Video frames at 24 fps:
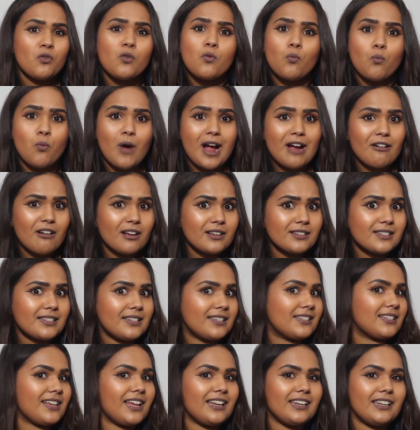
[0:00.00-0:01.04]
whereas
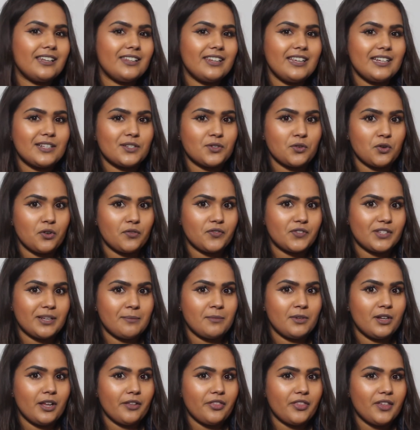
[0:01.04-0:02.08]
they're selling these sort of
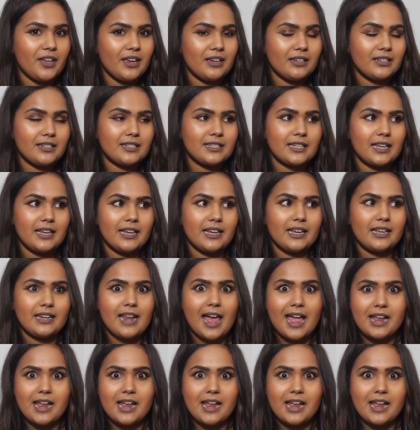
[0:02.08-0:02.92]
similar things in